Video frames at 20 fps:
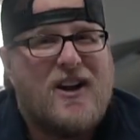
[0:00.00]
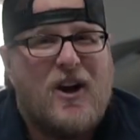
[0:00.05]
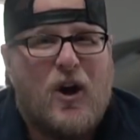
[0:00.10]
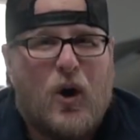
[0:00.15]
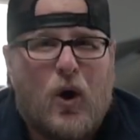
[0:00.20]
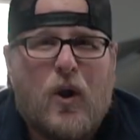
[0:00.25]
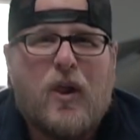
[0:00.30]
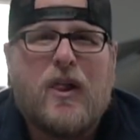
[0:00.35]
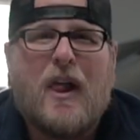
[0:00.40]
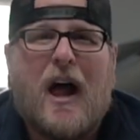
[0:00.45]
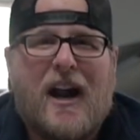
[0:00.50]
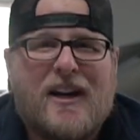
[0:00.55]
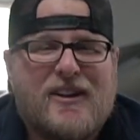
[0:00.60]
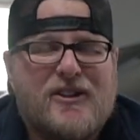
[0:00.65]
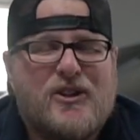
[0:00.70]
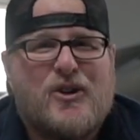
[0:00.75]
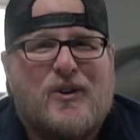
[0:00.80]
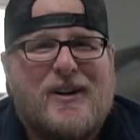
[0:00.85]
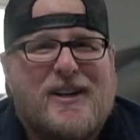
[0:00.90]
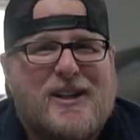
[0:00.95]
a lot
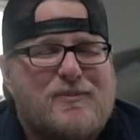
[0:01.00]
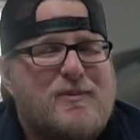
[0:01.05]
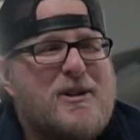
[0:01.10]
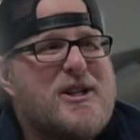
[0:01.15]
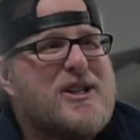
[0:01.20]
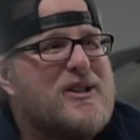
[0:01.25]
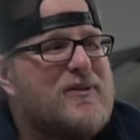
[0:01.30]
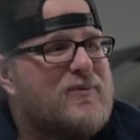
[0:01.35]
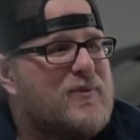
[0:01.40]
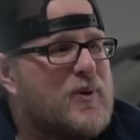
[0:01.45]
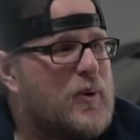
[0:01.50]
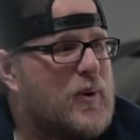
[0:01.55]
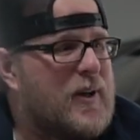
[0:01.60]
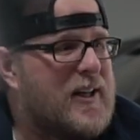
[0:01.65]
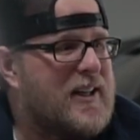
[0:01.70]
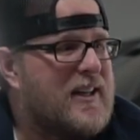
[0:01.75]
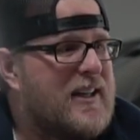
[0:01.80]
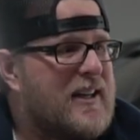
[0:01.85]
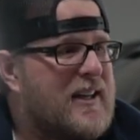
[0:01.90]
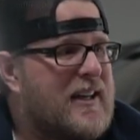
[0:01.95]
of transmission fluid.
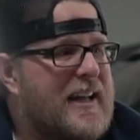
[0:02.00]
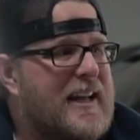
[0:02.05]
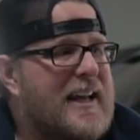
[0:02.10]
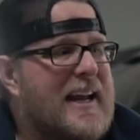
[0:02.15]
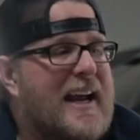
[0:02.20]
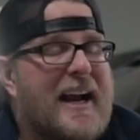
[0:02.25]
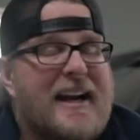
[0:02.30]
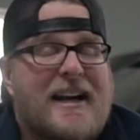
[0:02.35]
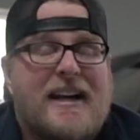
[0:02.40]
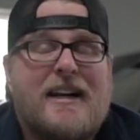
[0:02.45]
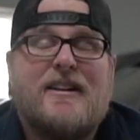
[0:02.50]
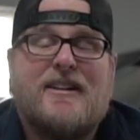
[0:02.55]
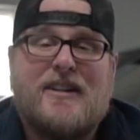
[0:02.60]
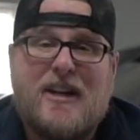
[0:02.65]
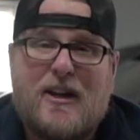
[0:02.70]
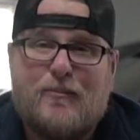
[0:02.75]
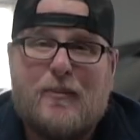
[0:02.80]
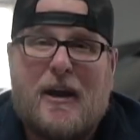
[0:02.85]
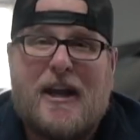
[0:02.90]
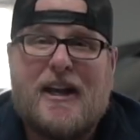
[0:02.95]
And it
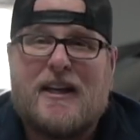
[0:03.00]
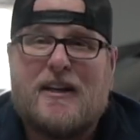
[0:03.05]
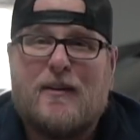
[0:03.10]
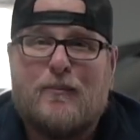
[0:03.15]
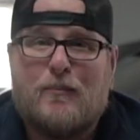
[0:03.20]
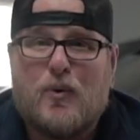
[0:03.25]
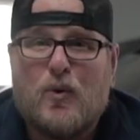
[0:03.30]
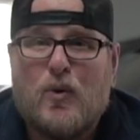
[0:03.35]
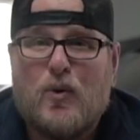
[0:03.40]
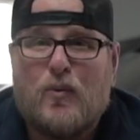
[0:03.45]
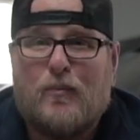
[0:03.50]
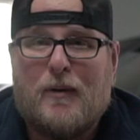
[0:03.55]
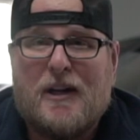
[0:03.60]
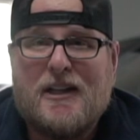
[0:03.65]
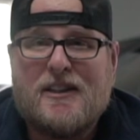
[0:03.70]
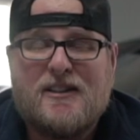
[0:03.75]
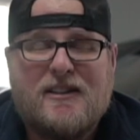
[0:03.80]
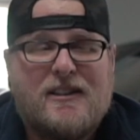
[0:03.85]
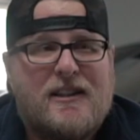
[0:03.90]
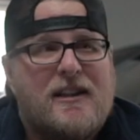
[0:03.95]
did make an
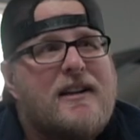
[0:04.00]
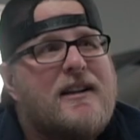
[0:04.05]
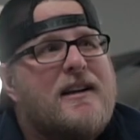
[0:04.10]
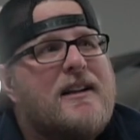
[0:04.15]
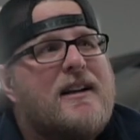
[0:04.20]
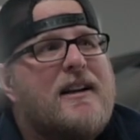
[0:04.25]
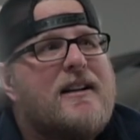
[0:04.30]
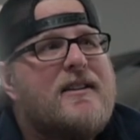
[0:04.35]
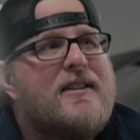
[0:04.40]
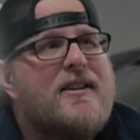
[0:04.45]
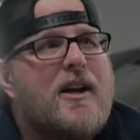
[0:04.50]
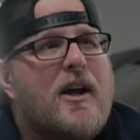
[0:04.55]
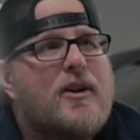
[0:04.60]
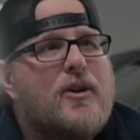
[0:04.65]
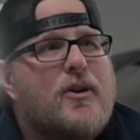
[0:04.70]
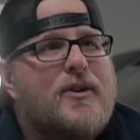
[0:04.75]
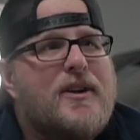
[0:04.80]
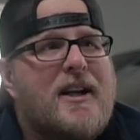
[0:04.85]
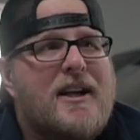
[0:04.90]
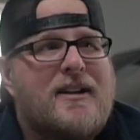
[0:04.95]
improvement. The
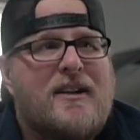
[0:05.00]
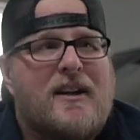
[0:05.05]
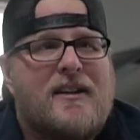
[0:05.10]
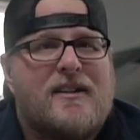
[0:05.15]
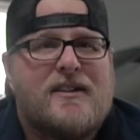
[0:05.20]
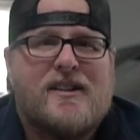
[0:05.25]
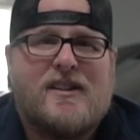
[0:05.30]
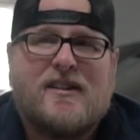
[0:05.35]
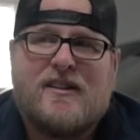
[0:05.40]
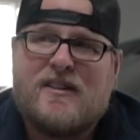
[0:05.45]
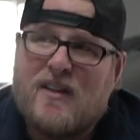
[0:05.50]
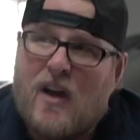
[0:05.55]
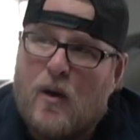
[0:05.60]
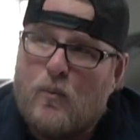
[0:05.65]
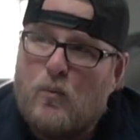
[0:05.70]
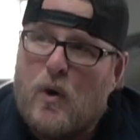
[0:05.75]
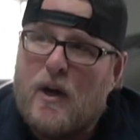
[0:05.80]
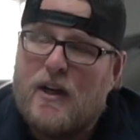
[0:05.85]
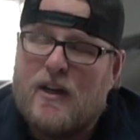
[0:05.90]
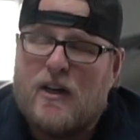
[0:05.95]
other thing that is
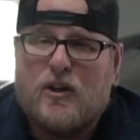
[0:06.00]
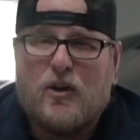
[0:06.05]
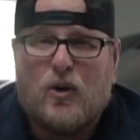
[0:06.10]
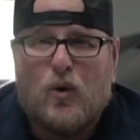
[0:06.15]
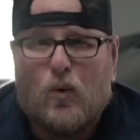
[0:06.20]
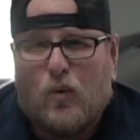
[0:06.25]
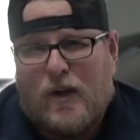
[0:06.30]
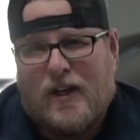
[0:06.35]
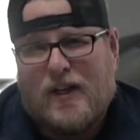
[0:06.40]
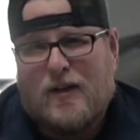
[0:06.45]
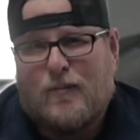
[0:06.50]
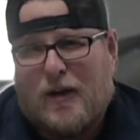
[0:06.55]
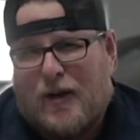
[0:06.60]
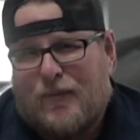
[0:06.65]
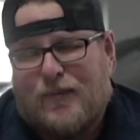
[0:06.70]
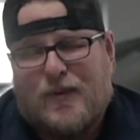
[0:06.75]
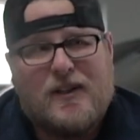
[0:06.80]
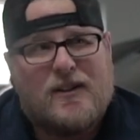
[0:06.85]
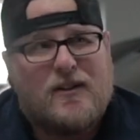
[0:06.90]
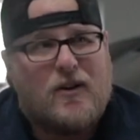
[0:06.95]
somewhat annoying
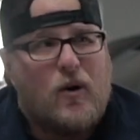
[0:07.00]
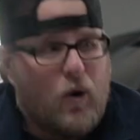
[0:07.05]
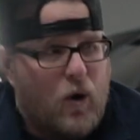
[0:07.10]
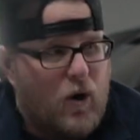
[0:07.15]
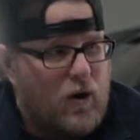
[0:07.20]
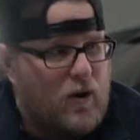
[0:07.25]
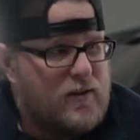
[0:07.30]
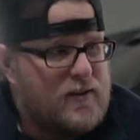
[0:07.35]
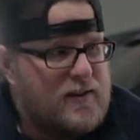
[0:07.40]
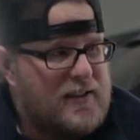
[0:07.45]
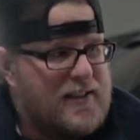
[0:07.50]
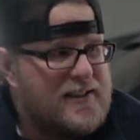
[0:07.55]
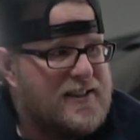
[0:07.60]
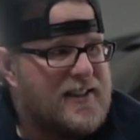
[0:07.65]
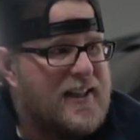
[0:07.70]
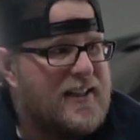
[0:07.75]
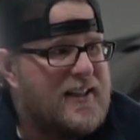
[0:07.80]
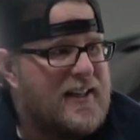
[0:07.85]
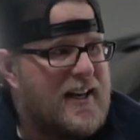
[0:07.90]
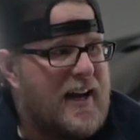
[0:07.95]
about this car is
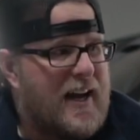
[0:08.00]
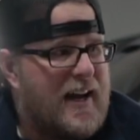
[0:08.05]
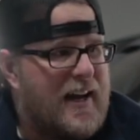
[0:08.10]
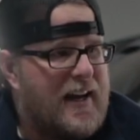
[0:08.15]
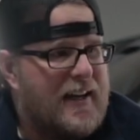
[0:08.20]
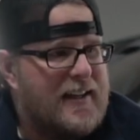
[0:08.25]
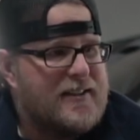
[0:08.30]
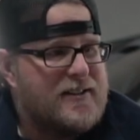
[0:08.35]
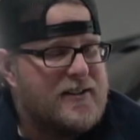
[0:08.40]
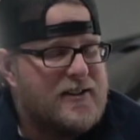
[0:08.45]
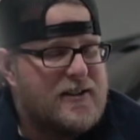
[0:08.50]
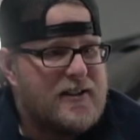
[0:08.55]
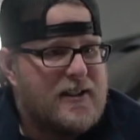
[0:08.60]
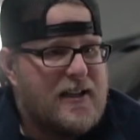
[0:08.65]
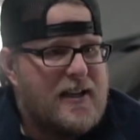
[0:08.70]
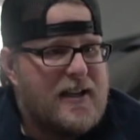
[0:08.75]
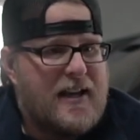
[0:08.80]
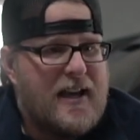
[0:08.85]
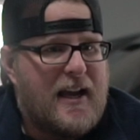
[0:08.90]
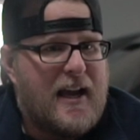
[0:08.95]
that it
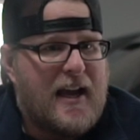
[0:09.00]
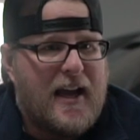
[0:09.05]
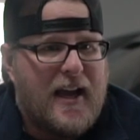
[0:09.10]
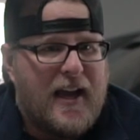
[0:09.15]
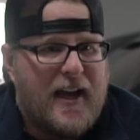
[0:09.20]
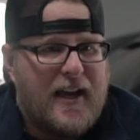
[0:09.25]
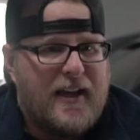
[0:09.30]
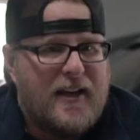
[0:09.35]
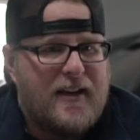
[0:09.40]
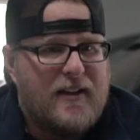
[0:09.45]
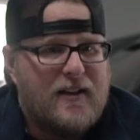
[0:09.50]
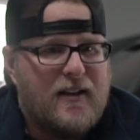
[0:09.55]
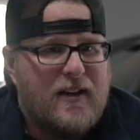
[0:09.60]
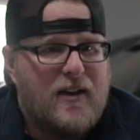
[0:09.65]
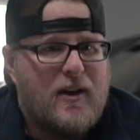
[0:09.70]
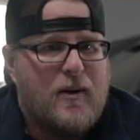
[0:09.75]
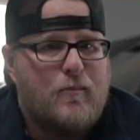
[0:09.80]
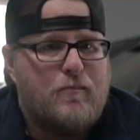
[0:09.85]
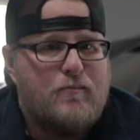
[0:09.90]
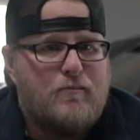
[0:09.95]
has a
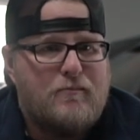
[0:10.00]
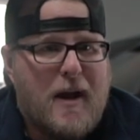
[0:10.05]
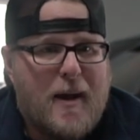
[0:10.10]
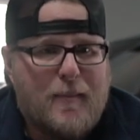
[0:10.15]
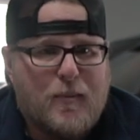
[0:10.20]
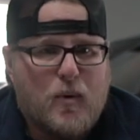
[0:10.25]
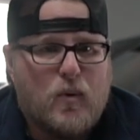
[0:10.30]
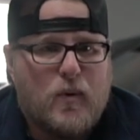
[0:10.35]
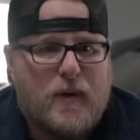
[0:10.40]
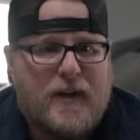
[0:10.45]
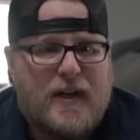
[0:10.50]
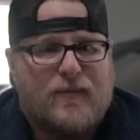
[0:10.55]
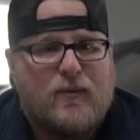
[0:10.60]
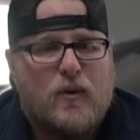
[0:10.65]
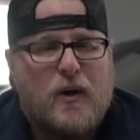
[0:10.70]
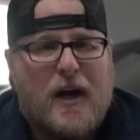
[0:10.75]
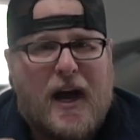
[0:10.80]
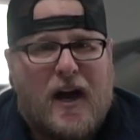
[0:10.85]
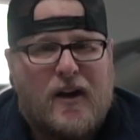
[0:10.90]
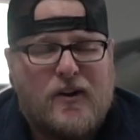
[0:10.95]
memory
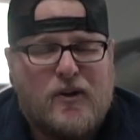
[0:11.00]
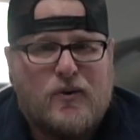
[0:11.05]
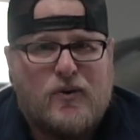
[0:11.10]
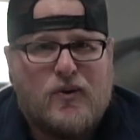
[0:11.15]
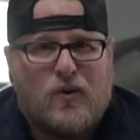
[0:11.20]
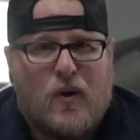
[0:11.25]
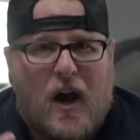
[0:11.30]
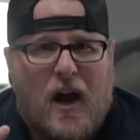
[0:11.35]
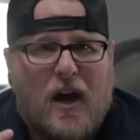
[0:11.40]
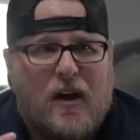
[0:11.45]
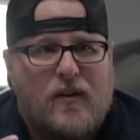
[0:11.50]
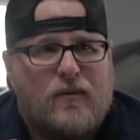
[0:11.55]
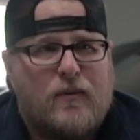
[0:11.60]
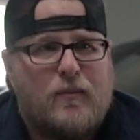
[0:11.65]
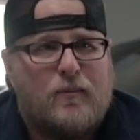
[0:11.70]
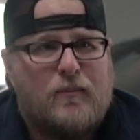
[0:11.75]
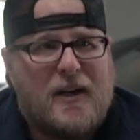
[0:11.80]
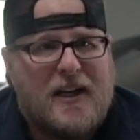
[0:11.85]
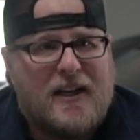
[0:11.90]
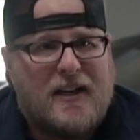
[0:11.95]
for how you drive,
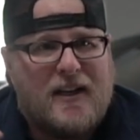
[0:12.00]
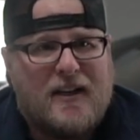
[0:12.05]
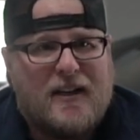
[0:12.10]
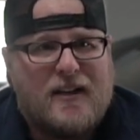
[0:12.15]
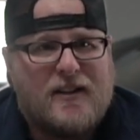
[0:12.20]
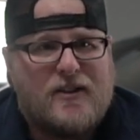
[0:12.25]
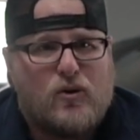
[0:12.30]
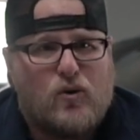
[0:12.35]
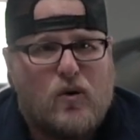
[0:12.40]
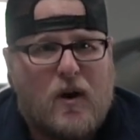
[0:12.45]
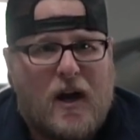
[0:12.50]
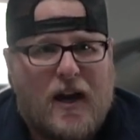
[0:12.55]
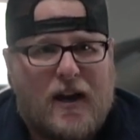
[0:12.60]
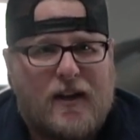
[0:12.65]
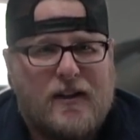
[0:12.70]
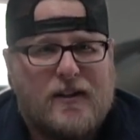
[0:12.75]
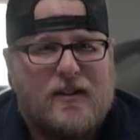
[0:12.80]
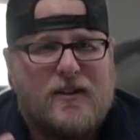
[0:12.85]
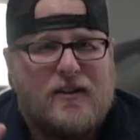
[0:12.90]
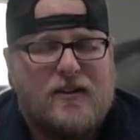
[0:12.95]
meaning it
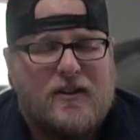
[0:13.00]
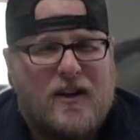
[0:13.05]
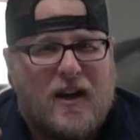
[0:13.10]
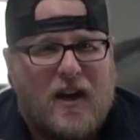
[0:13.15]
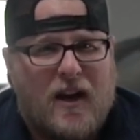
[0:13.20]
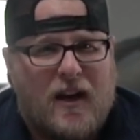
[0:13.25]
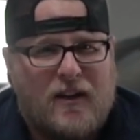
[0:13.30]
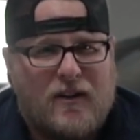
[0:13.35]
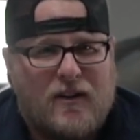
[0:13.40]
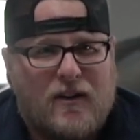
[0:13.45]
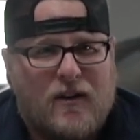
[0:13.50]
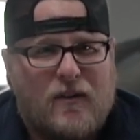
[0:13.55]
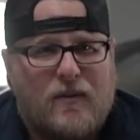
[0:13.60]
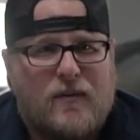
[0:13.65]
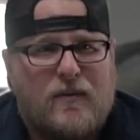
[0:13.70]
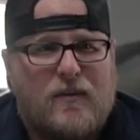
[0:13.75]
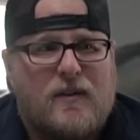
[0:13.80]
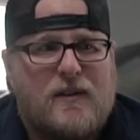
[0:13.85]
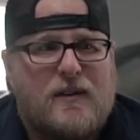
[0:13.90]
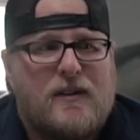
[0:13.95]
tries to kind of